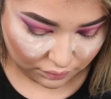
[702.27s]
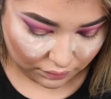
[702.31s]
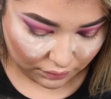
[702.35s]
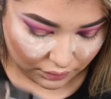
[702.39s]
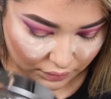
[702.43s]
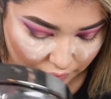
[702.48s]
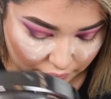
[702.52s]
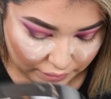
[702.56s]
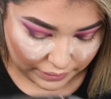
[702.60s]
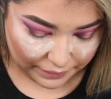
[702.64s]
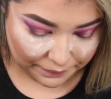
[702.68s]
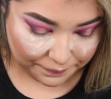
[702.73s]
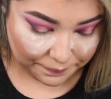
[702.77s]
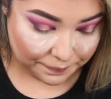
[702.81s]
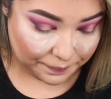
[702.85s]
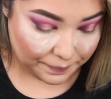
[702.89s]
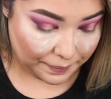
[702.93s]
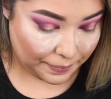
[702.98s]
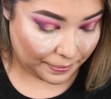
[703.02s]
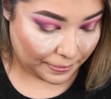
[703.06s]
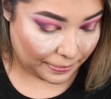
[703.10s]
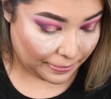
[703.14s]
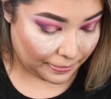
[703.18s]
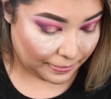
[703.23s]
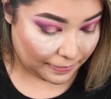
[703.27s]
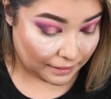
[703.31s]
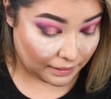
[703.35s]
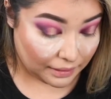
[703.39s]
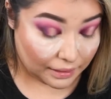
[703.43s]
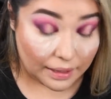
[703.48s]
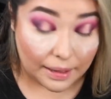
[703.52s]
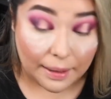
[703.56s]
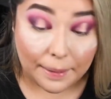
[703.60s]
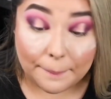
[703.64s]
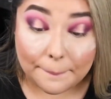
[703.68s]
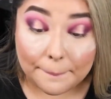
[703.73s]
Okay,
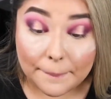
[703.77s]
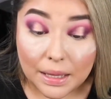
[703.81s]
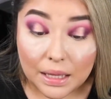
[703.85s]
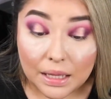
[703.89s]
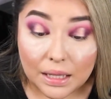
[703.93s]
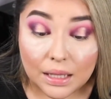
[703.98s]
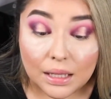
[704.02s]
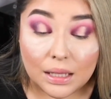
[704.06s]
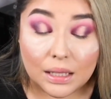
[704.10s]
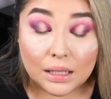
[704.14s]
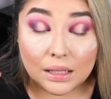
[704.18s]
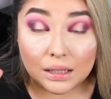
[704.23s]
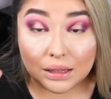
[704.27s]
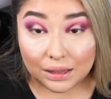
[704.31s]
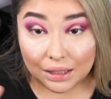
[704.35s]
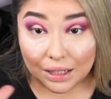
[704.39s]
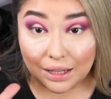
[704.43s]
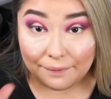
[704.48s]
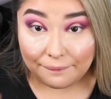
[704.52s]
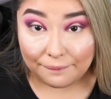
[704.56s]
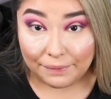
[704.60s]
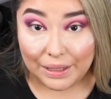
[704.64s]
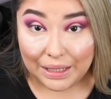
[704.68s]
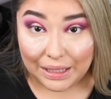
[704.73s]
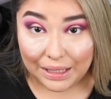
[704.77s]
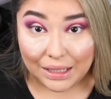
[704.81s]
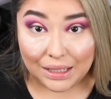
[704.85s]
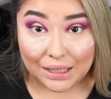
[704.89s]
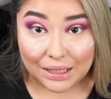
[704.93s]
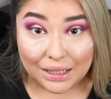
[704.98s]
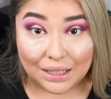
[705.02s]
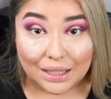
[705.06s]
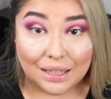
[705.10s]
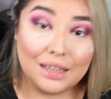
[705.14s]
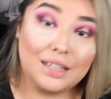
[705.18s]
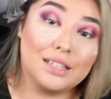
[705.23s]
I'm loving
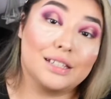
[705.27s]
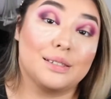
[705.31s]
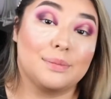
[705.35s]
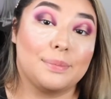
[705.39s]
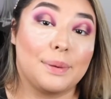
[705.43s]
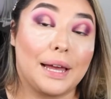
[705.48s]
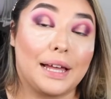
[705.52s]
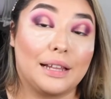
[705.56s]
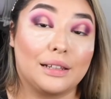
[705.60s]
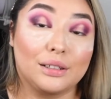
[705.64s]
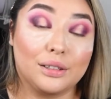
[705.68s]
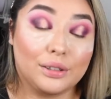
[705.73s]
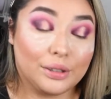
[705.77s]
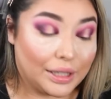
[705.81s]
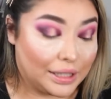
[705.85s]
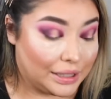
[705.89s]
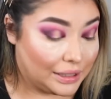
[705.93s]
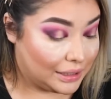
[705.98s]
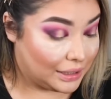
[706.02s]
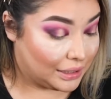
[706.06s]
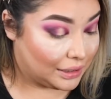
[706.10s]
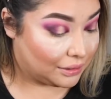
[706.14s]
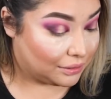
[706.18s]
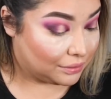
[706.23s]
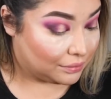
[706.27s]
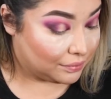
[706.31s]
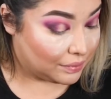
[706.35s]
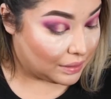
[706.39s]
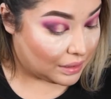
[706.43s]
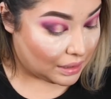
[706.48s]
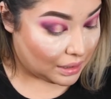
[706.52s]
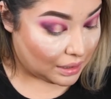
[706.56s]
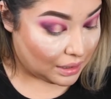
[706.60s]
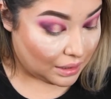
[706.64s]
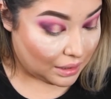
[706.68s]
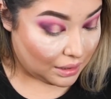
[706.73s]
this palette right now.
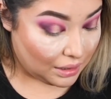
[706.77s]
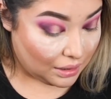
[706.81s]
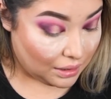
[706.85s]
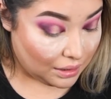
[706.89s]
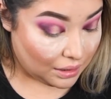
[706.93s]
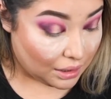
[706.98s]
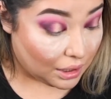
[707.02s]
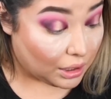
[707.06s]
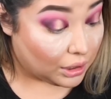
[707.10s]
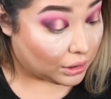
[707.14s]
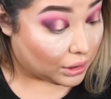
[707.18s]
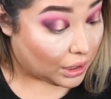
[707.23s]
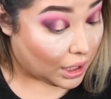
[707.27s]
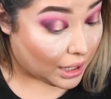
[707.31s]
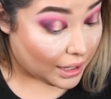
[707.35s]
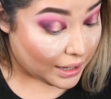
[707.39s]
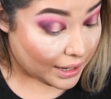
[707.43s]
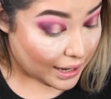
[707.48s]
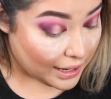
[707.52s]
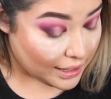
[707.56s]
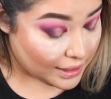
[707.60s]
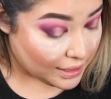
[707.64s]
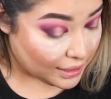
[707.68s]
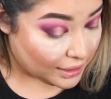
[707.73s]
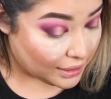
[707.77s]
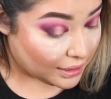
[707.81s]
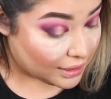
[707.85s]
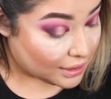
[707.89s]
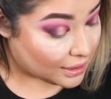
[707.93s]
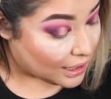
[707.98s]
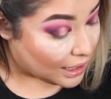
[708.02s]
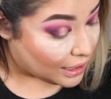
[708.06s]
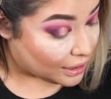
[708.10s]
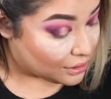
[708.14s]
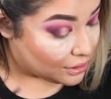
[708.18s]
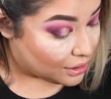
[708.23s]
A lot. I think this
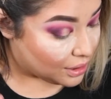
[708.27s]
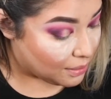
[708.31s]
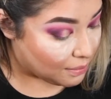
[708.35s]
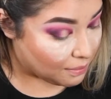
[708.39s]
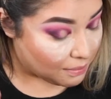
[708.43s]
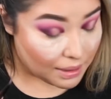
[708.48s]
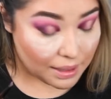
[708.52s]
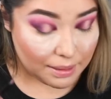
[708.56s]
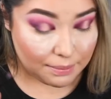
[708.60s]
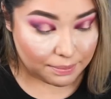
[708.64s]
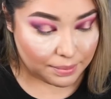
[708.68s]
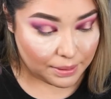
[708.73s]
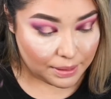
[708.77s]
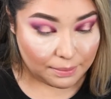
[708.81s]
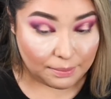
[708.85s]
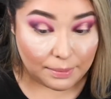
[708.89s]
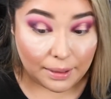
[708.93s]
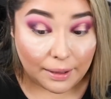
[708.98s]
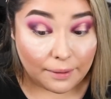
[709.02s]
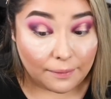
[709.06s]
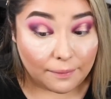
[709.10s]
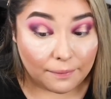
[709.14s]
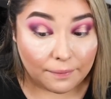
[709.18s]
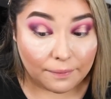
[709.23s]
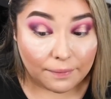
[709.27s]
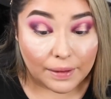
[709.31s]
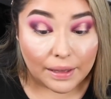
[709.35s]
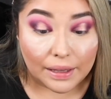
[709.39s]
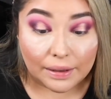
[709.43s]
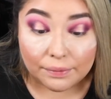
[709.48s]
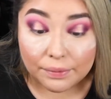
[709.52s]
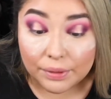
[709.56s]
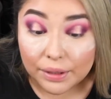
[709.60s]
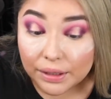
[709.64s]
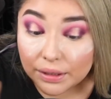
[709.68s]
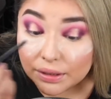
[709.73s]
actually might be my
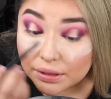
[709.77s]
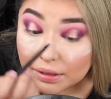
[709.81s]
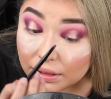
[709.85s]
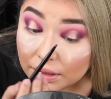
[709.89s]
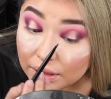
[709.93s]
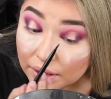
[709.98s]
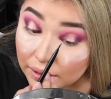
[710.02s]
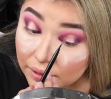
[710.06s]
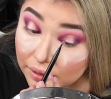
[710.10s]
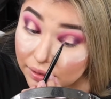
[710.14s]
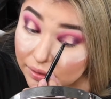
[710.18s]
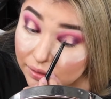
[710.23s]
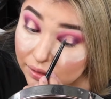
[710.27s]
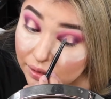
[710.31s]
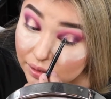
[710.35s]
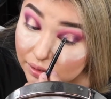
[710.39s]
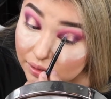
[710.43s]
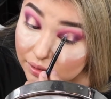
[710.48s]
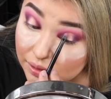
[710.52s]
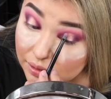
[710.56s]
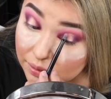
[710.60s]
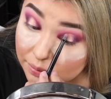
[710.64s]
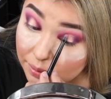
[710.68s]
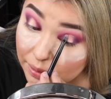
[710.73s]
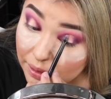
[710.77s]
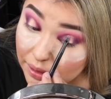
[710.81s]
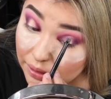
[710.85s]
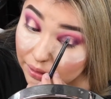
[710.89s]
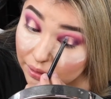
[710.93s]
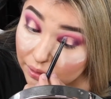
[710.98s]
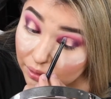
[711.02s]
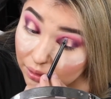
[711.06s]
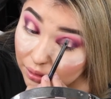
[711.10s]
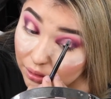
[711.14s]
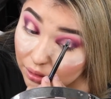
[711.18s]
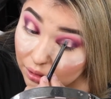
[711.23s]
favorite Anastasia
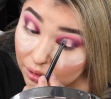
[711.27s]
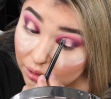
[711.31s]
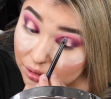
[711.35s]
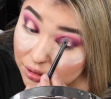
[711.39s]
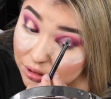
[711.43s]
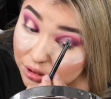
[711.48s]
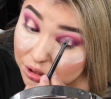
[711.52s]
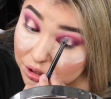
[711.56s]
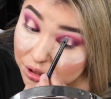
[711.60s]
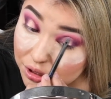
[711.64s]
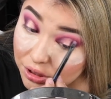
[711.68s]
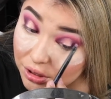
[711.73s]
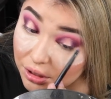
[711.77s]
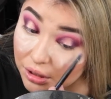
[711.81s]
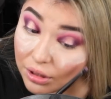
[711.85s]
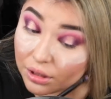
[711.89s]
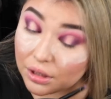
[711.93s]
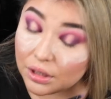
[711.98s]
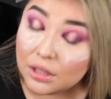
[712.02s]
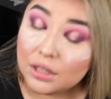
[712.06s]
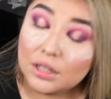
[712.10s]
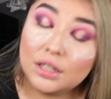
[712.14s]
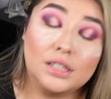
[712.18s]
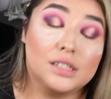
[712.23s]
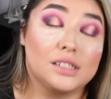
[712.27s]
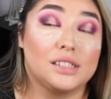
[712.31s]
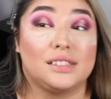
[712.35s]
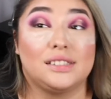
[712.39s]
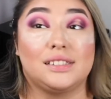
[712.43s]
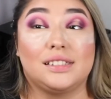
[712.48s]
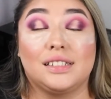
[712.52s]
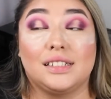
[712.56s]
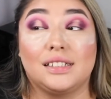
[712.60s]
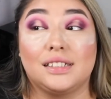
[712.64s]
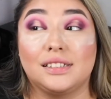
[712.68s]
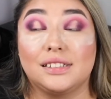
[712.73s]
palette launch
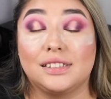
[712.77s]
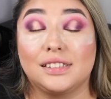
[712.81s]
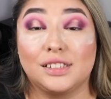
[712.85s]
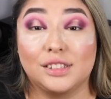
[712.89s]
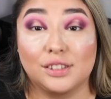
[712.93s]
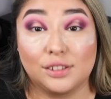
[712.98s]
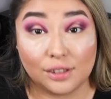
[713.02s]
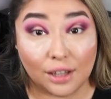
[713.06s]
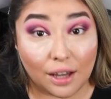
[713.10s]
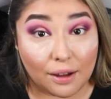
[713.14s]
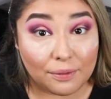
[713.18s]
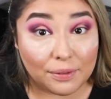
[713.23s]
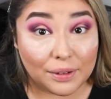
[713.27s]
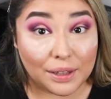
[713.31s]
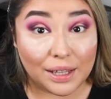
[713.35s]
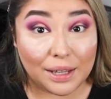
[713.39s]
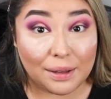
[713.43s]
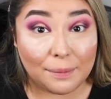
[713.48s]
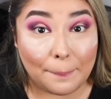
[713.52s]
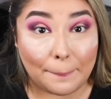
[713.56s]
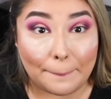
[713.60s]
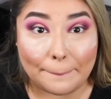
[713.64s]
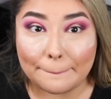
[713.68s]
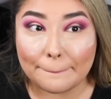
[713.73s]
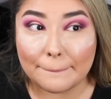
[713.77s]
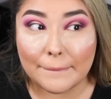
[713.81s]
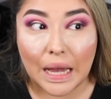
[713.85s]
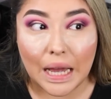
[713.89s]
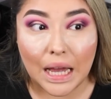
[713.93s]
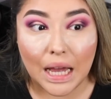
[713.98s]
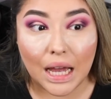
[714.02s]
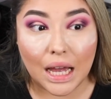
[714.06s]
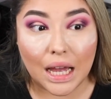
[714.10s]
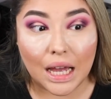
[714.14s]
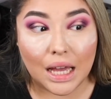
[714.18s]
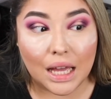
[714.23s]
since the Soft Glam.
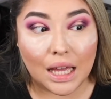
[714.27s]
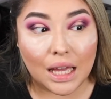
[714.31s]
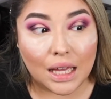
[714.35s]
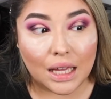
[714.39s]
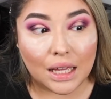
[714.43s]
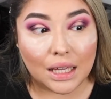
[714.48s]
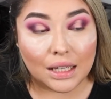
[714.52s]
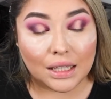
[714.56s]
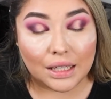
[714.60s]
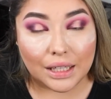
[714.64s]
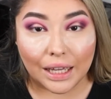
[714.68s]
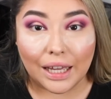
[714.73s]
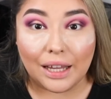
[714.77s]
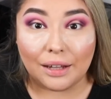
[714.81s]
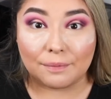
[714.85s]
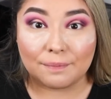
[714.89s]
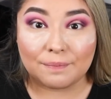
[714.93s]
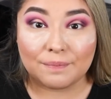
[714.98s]
Yeah.